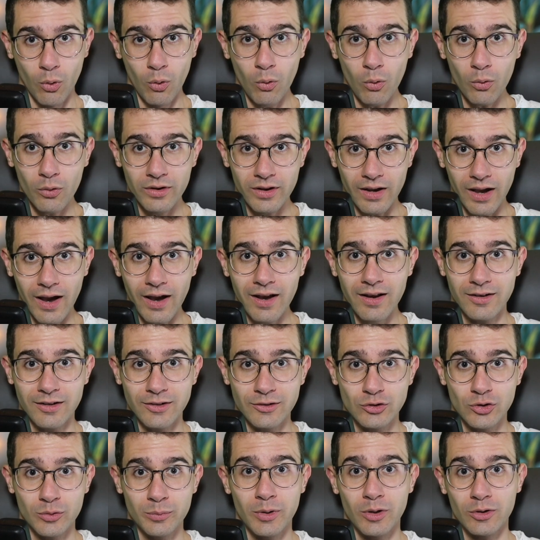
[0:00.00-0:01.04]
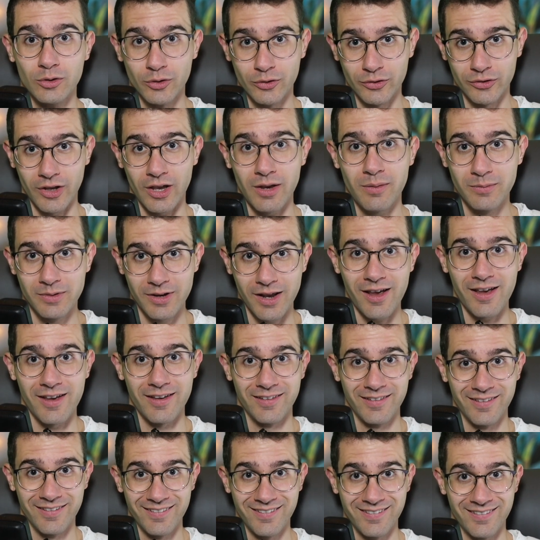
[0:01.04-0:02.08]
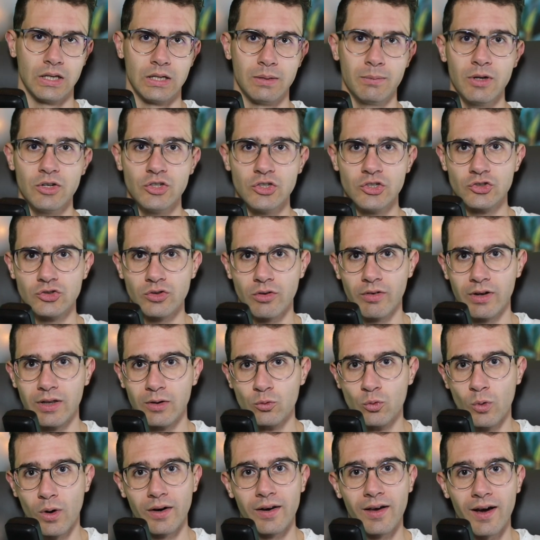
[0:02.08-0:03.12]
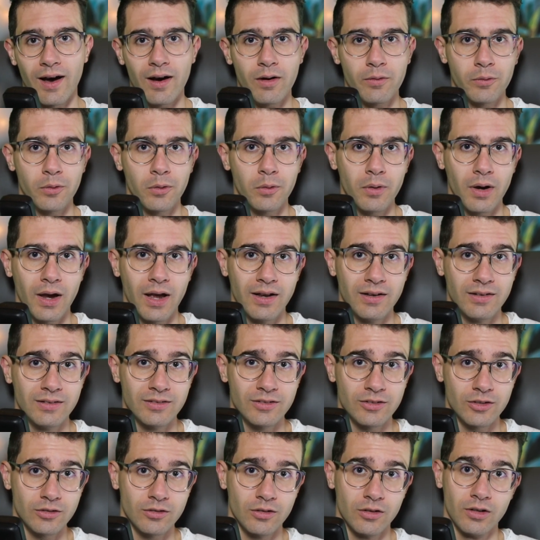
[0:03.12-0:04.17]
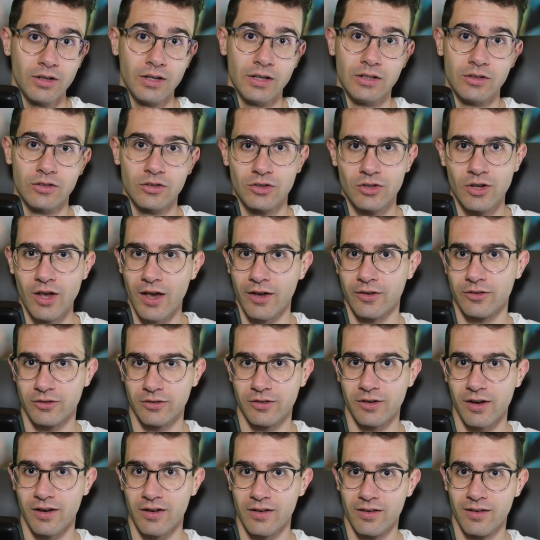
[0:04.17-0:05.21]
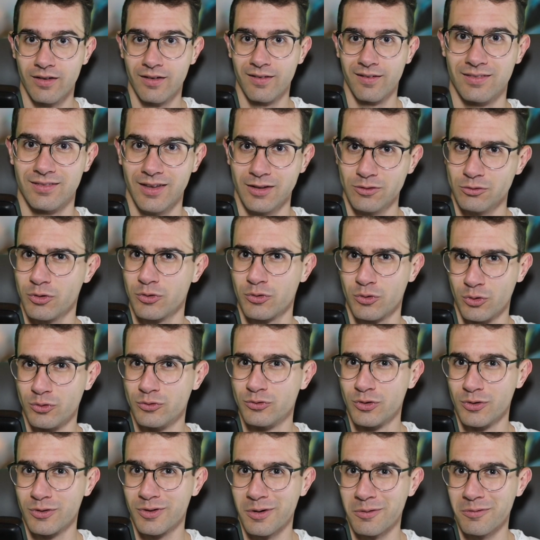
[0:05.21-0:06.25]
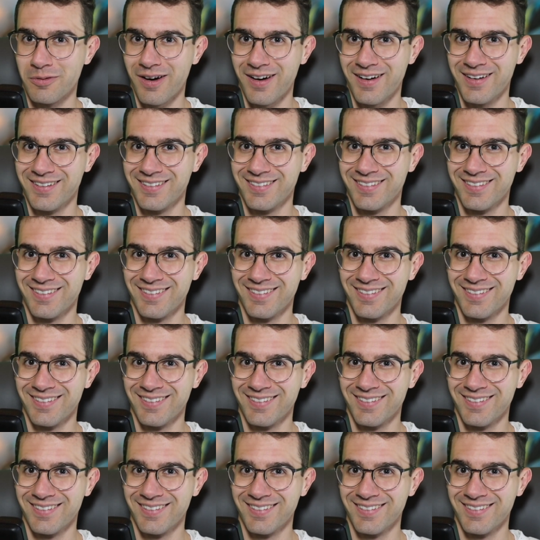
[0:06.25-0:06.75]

all the island could be on the same day. Imagine traveling 1 hour and suddenly it's yesterday. That was confusing, right?